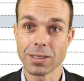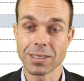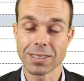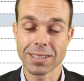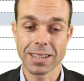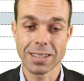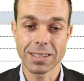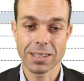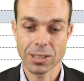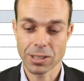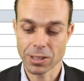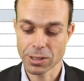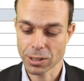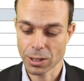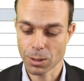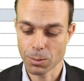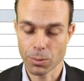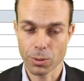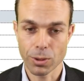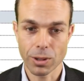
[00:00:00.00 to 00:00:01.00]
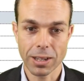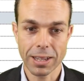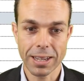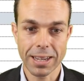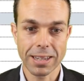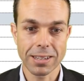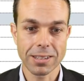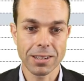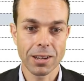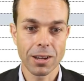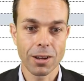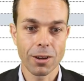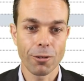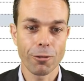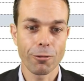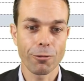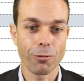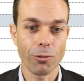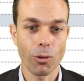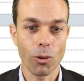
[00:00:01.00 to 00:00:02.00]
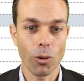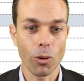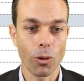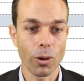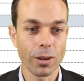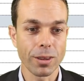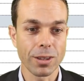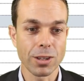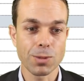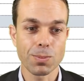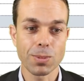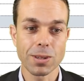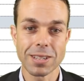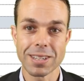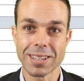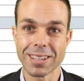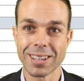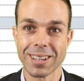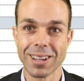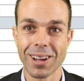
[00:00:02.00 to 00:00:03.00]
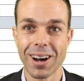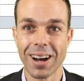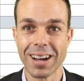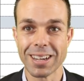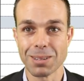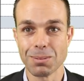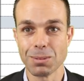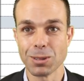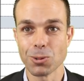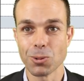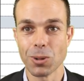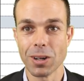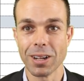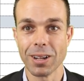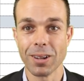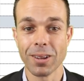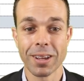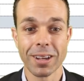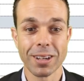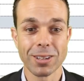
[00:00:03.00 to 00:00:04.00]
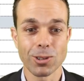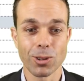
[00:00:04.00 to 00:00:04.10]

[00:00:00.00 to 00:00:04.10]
percentages complete for this particular item as well.